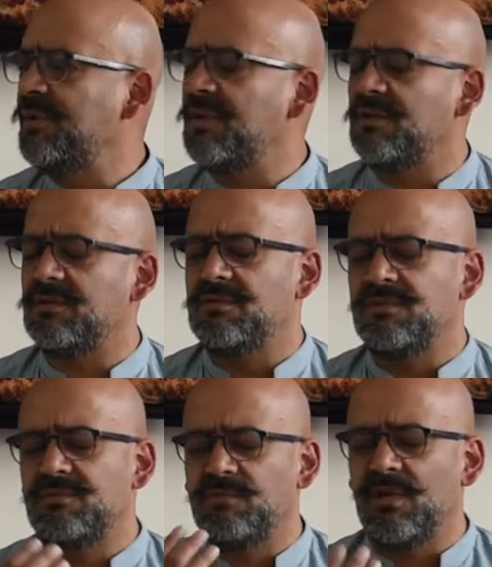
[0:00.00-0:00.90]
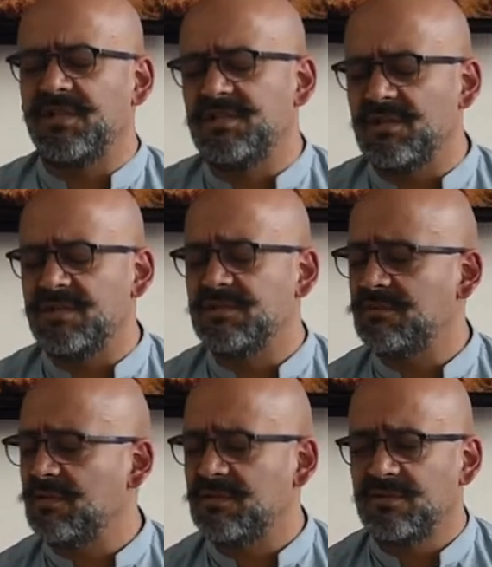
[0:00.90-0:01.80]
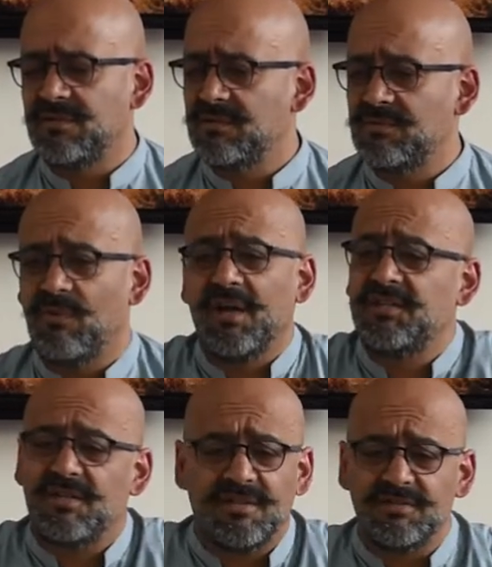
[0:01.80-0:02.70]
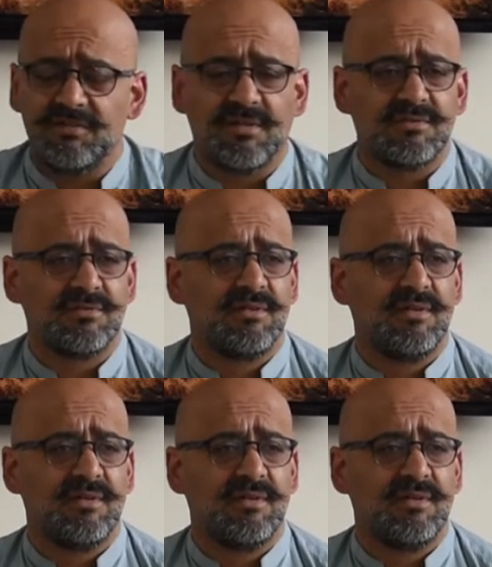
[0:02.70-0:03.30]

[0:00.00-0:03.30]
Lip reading: we say, oh God, why did I do that? Why did I do that?